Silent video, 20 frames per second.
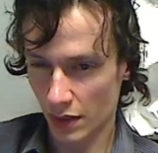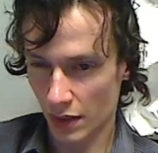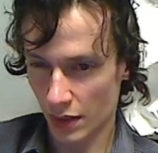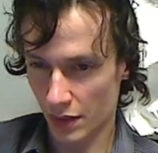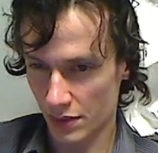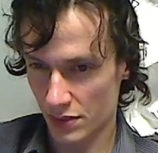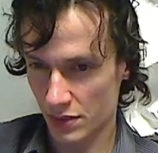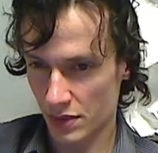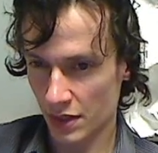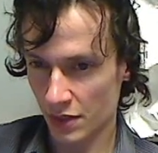
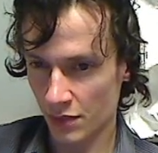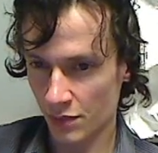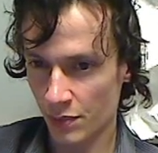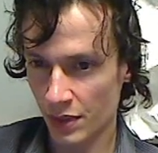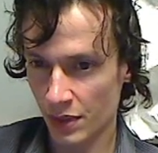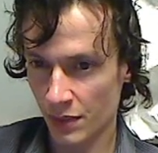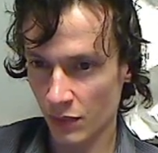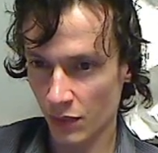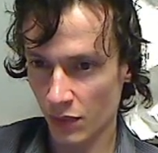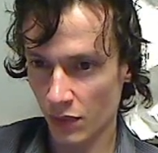Instead of
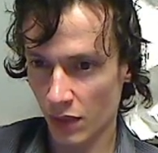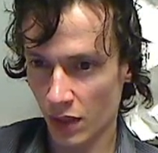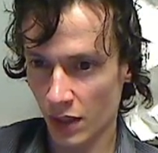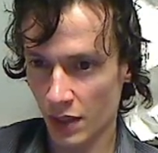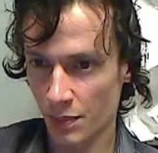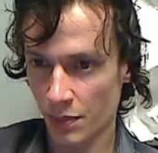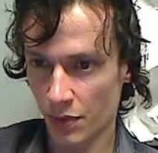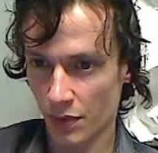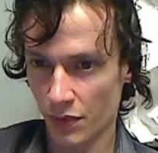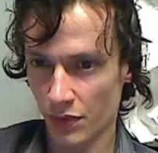being
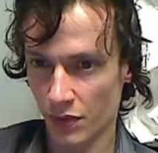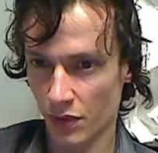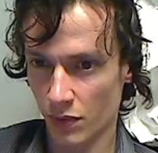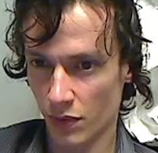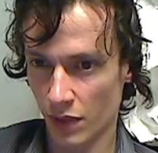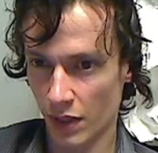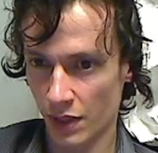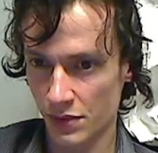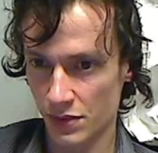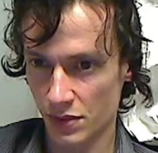reliant upon the
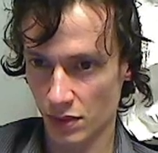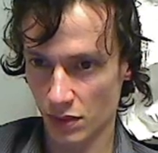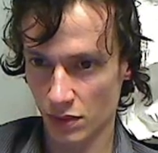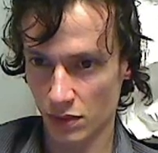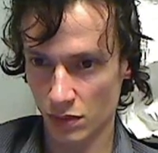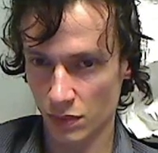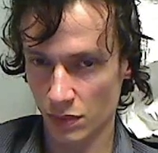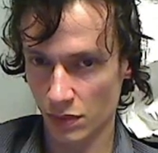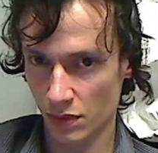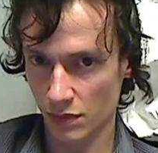grace and
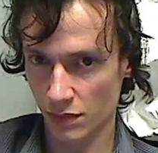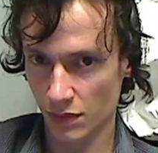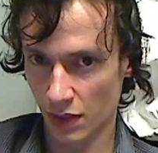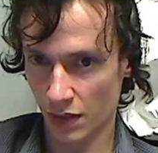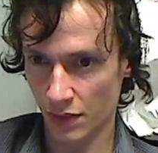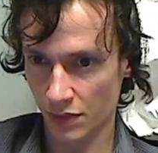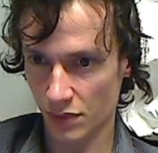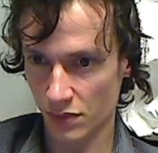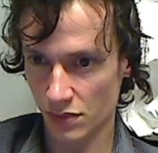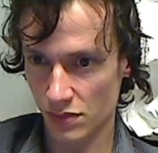goodwill of
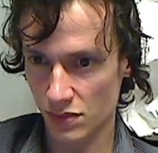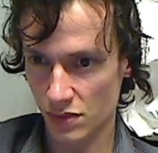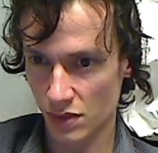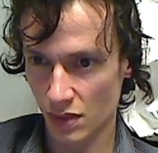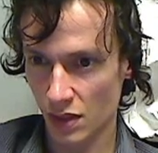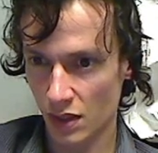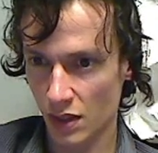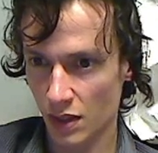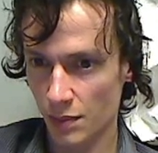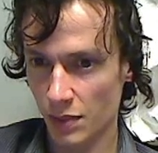others,
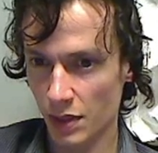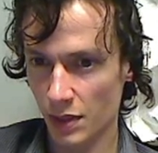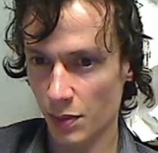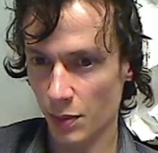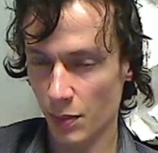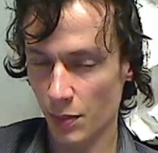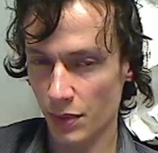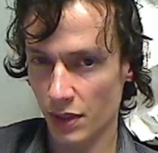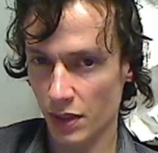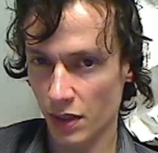
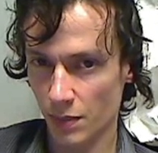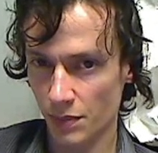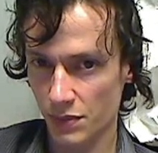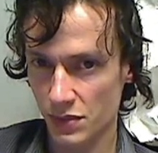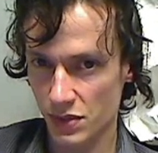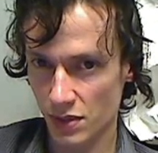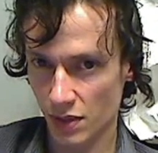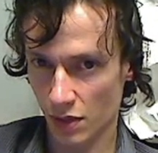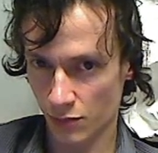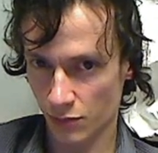people become
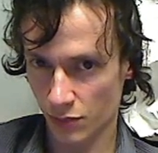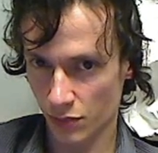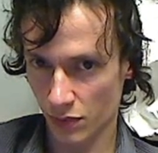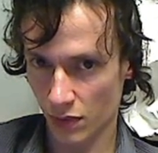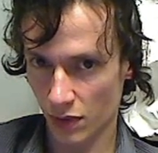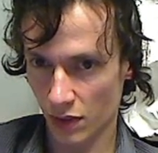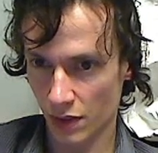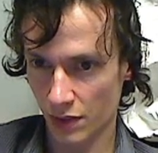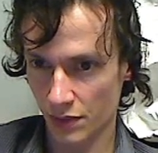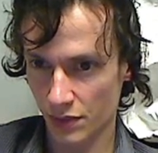
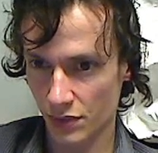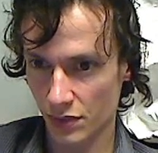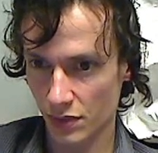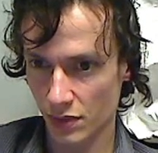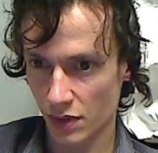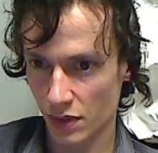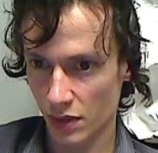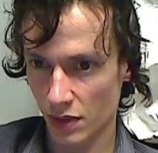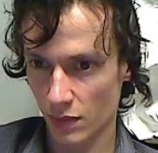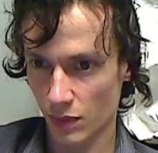self-reliant,
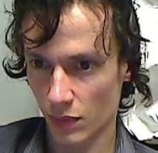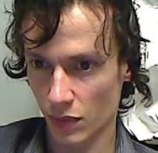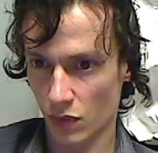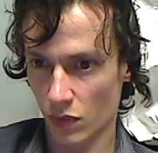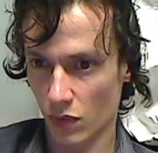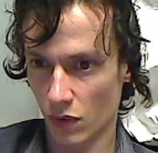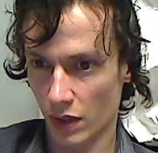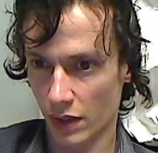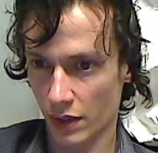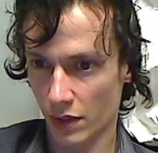
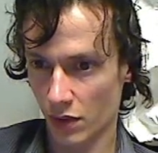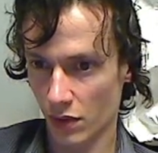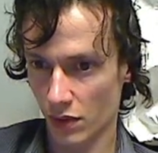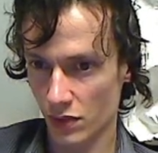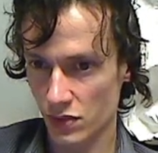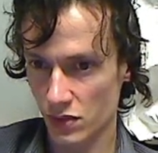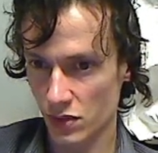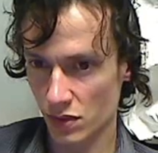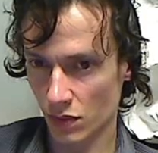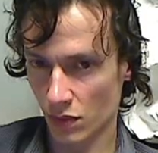requiring
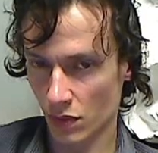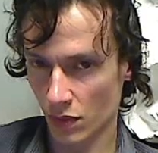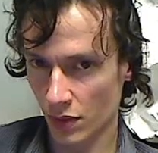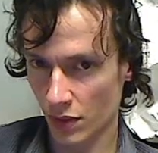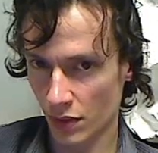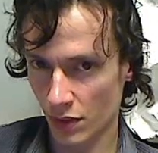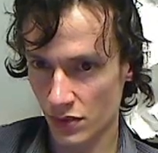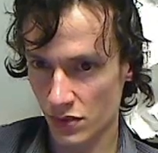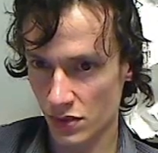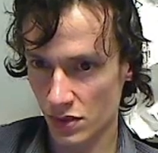constant
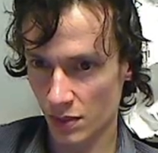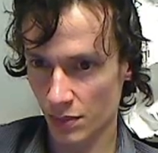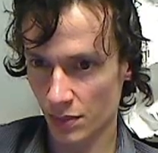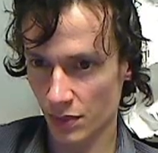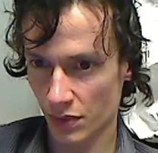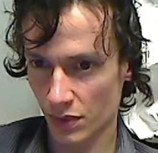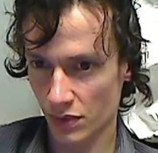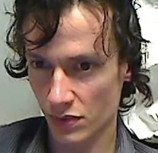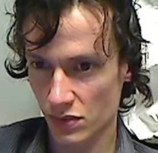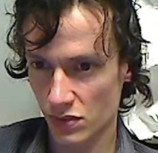audio
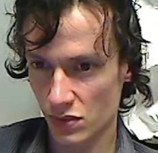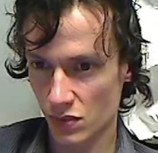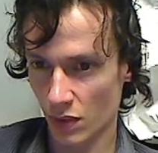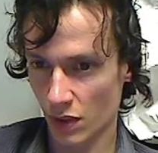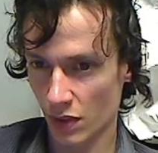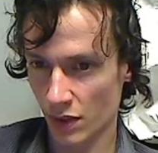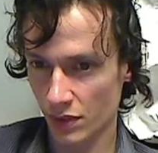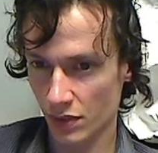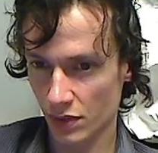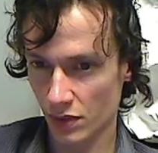stimulus,
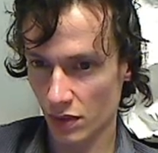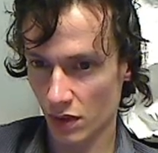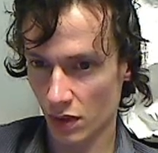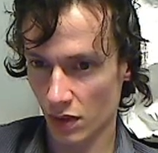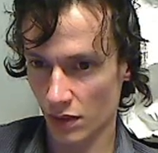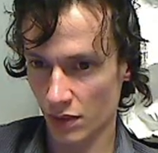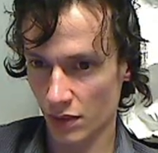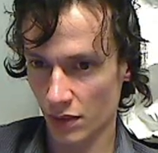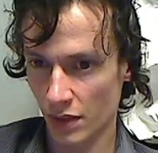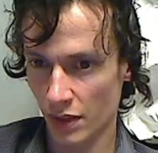swearing to
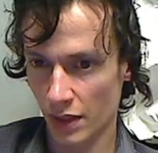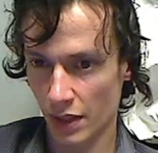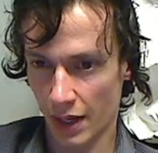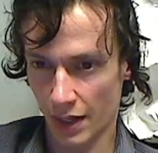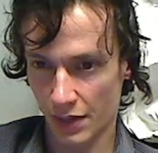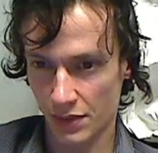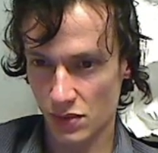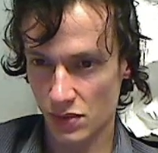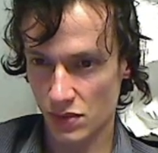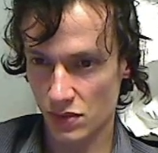God,
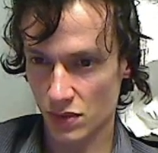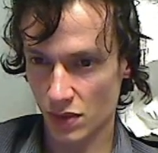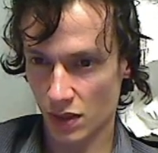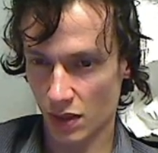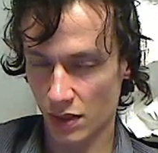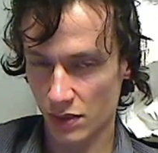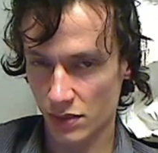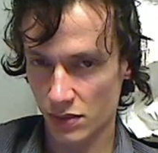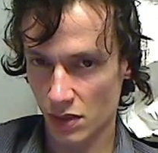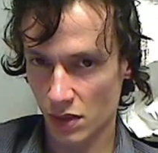
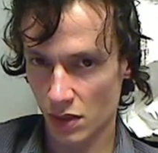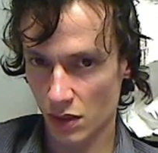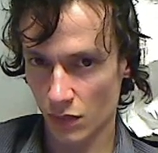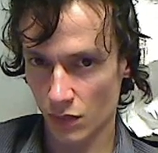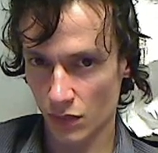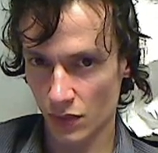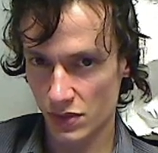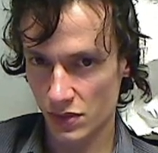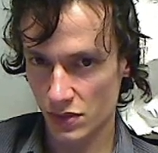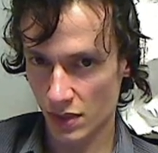exercise,
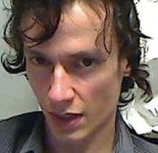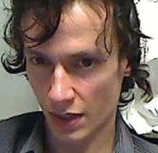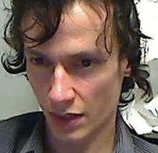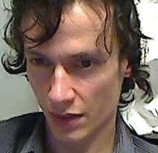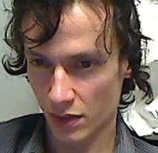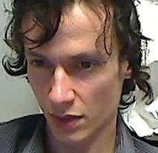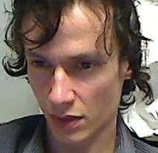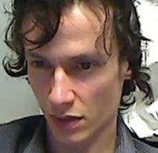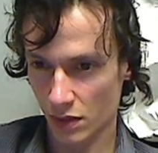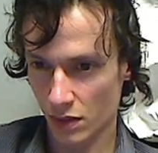
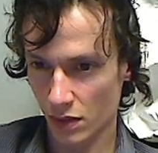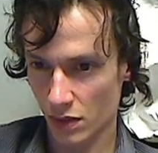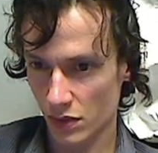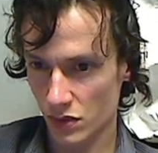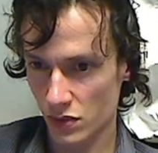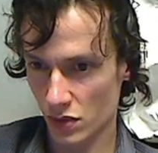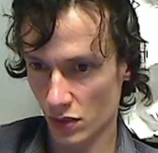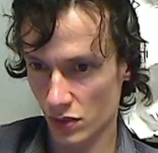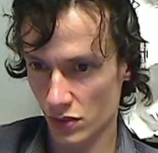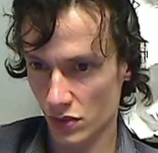risk-taking,
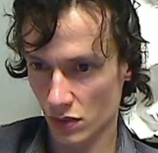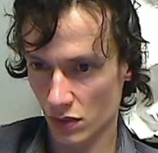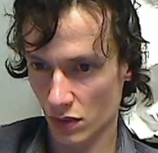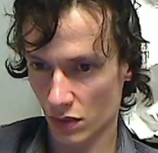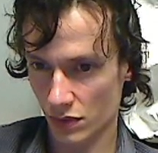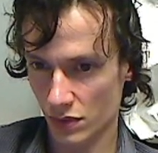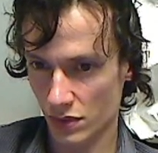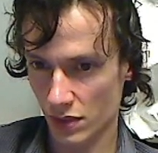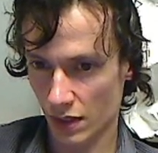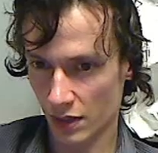social
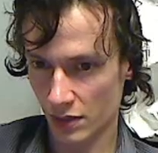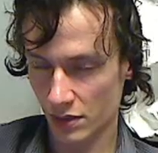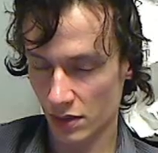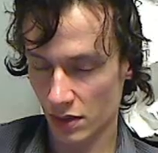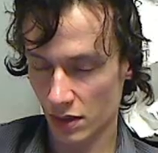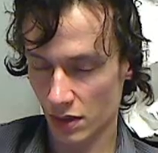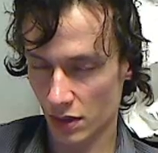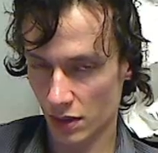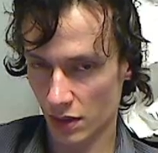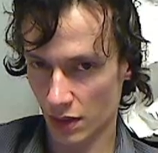contact,
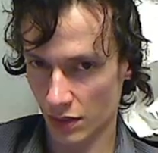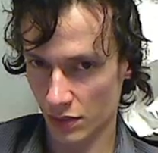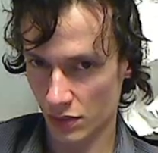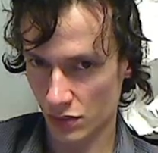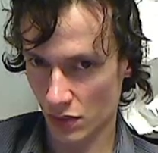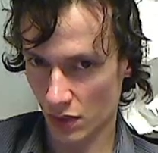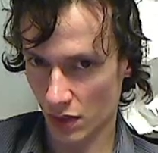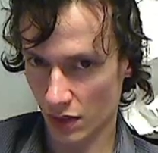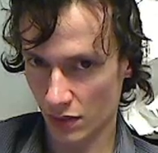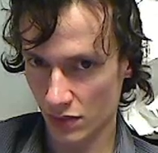and
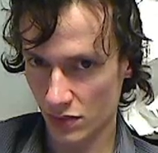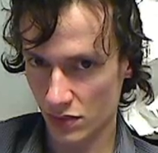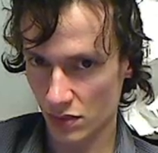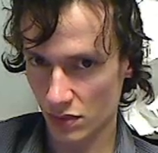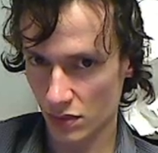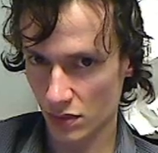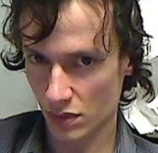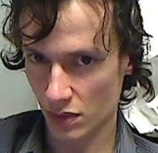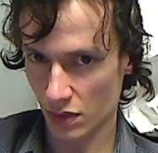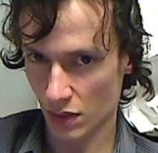drugs,
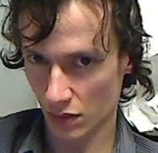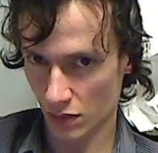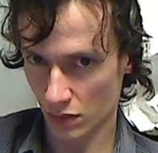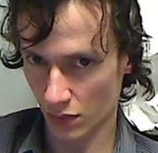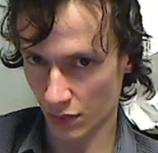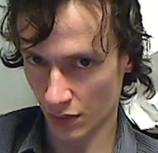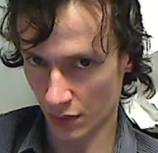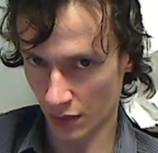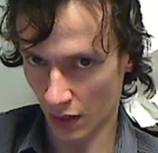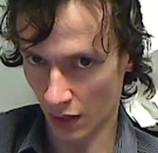
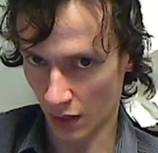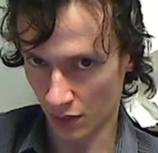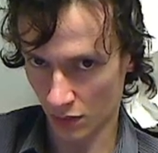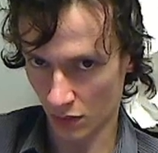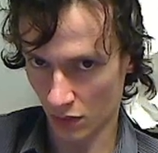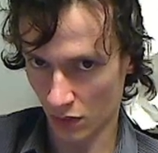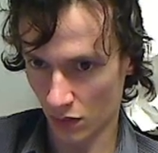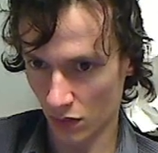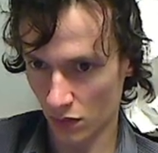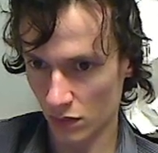including
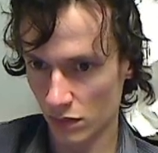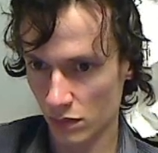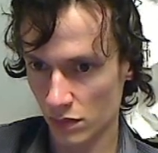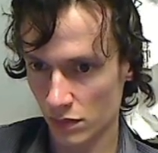alcohol.